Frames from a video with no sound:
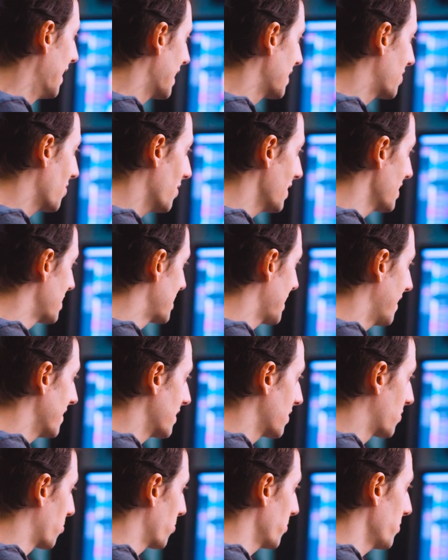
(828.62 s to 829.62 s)
And I thought it
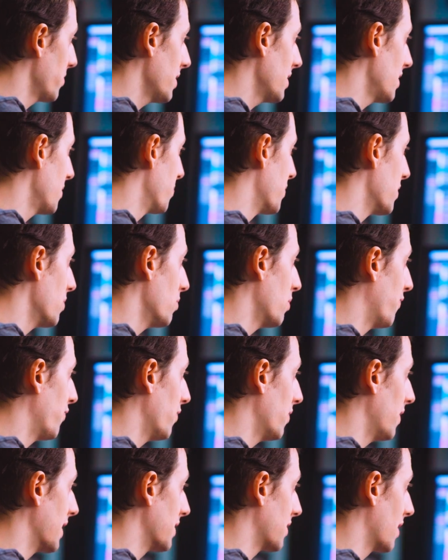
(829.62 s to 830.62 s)
sounded really
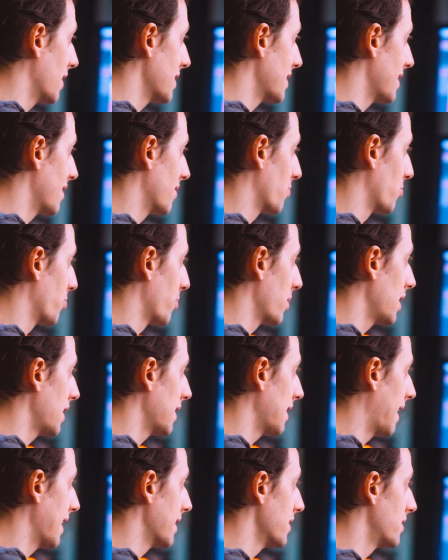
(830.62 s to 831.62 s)
beautiful. I thought it sounded really
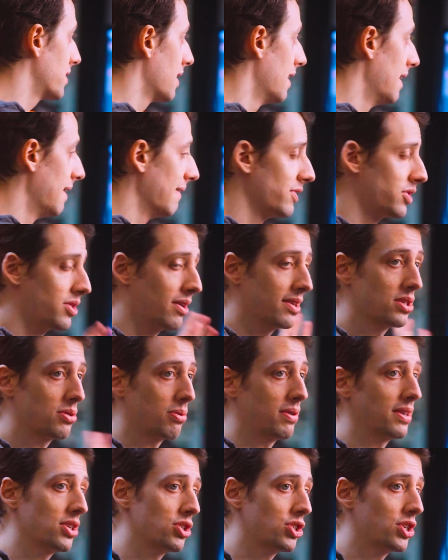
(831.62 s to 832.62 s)
nice. So I just
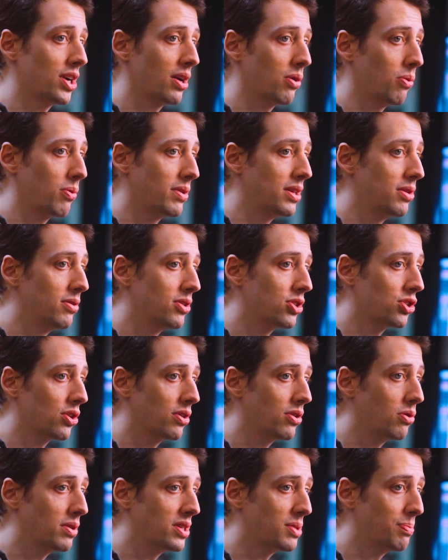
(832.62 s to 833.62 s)
wanted to share it with you to show
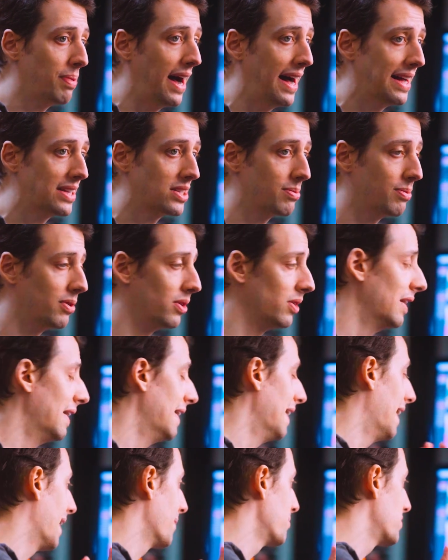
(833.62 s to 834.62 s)
you what's possible.
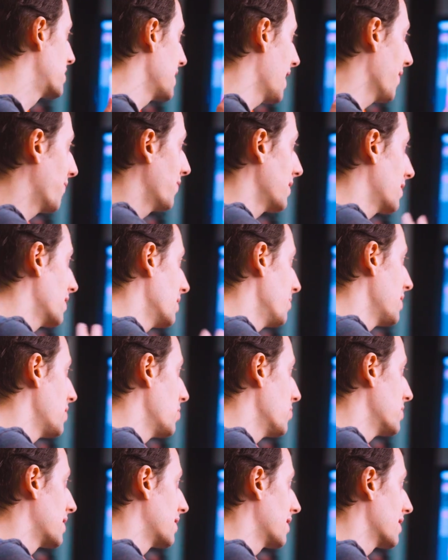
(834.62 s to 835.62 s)
I'm definitely going to be
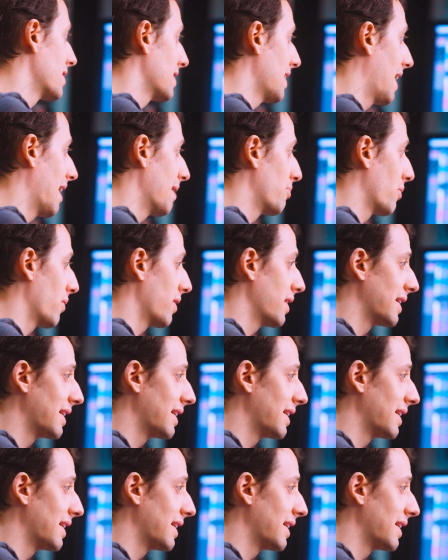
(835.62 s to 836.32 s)
using this library. And